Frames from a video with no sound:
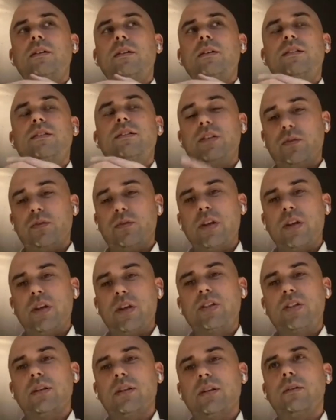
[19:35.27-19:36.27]

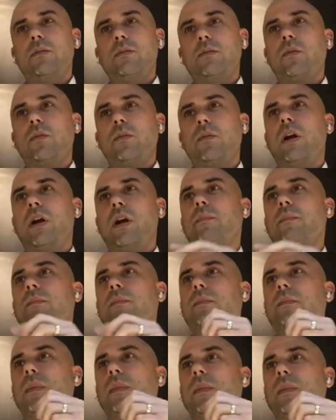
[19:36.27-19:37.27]
situation where
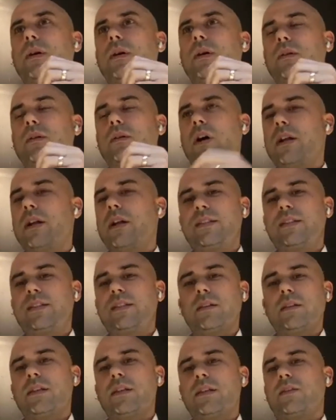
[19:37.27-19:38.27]
I'm
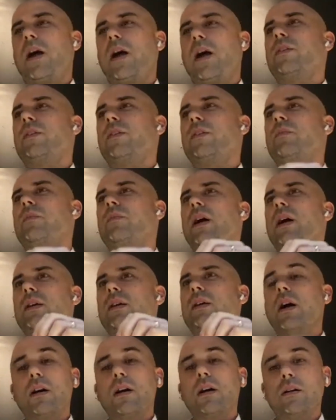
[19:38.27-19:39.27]
constantly surrounded by
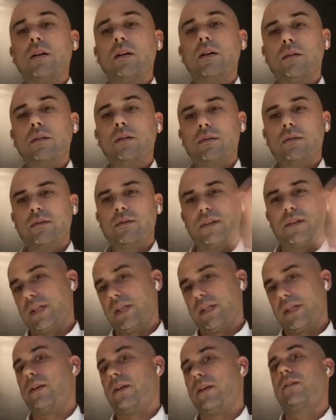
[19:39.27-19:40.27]
young
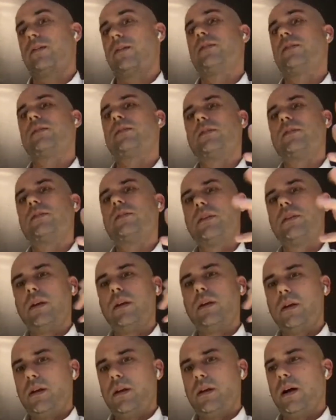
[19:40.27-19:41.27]
designers,
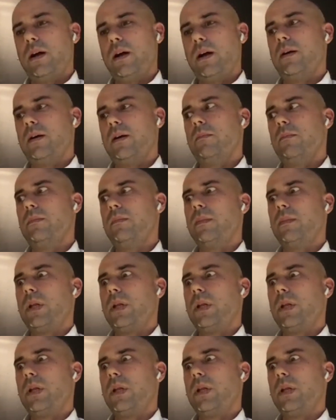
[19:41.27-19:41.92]
and